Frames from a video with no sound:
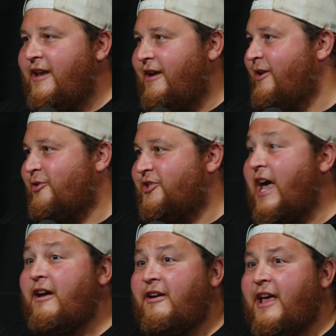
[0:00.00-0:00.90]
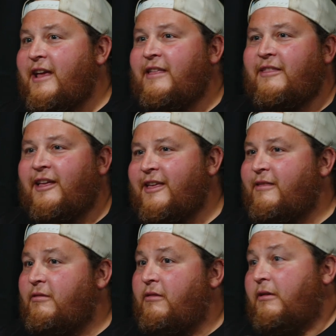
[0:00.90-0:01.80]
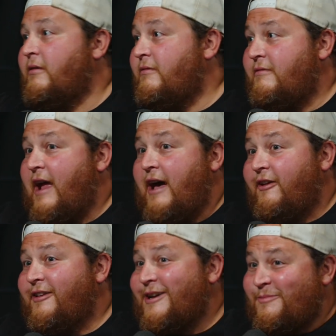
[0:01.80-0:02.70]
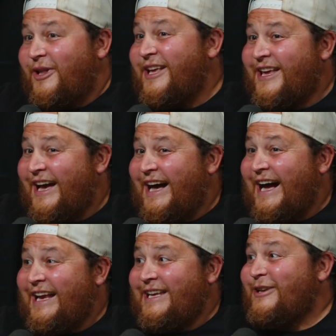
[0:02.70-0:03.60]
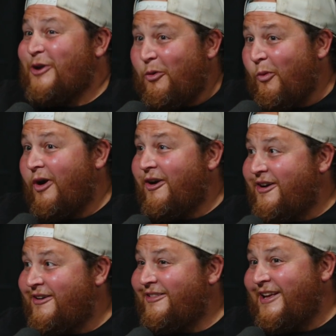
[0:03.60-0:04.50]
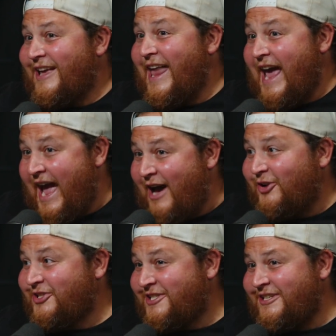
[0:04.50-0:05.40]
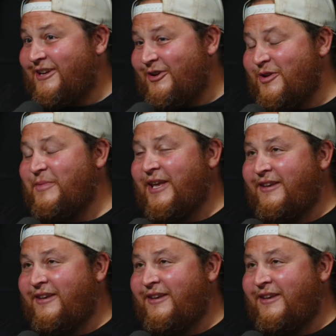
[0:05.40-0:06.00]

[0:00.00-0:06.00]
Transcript: night or Saturday and like they're out and I'm like, I need to go work like at a house, you know what I mean?